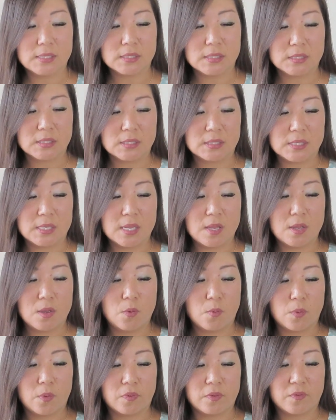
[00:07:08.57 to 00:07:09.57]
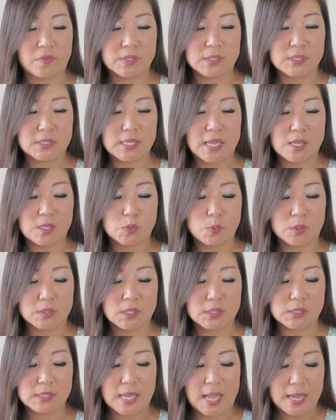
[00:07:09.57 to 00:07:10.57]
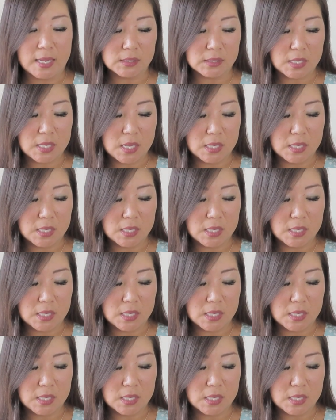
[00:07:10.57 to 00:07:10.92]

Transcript: Let's see if it says what the size